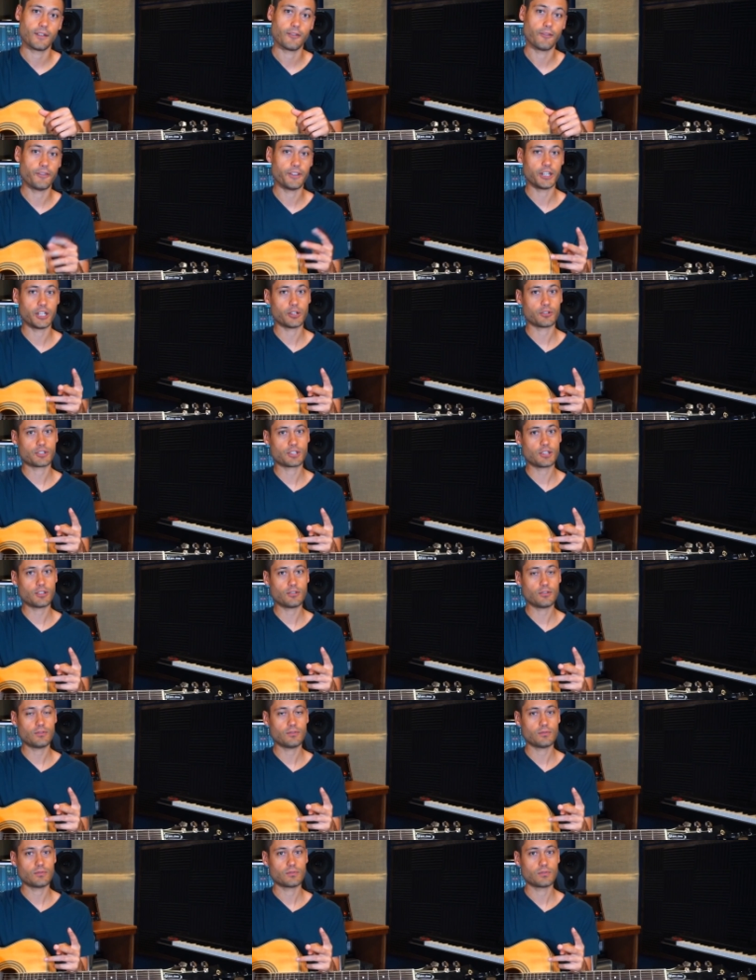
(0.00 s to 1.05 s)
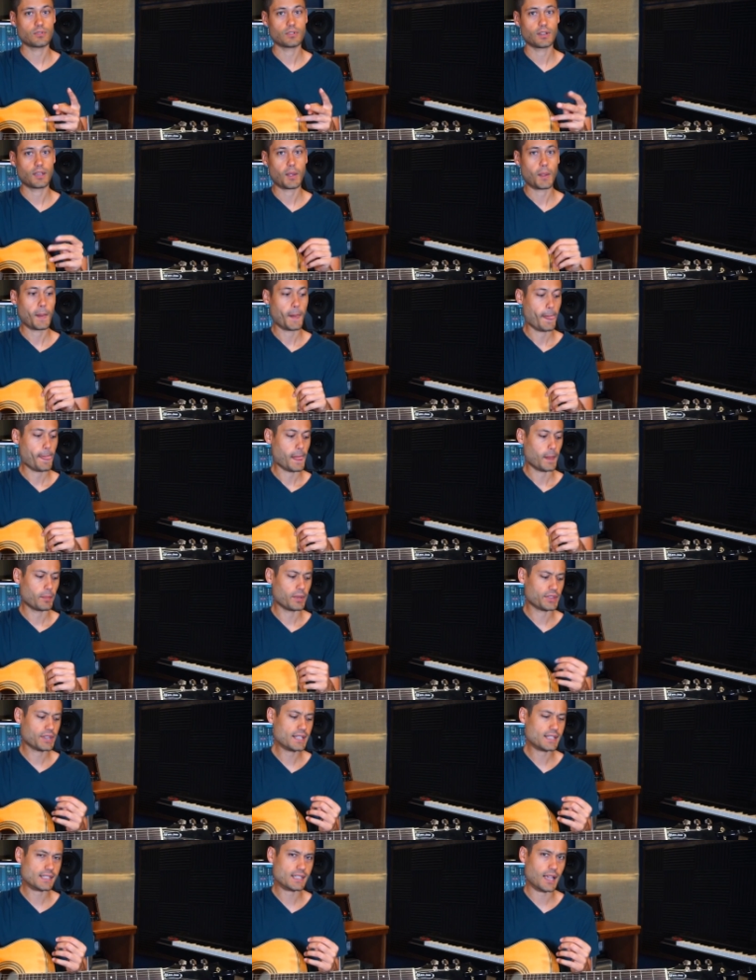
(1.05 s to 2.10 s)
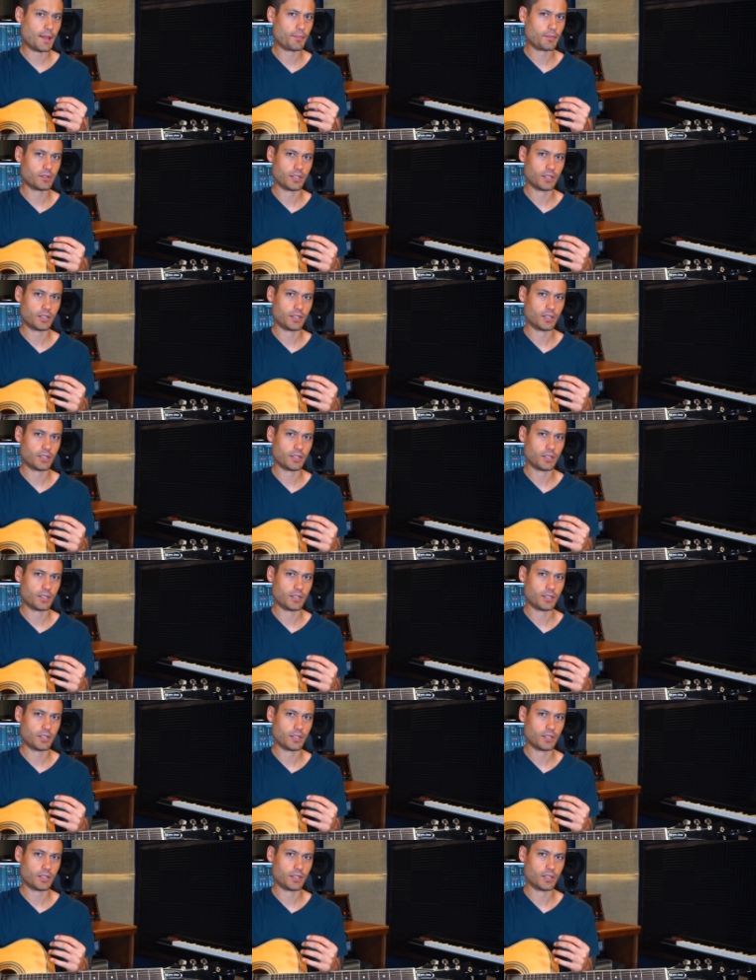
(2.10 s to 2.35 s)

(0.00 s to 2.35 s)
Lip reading: video 2. But this time,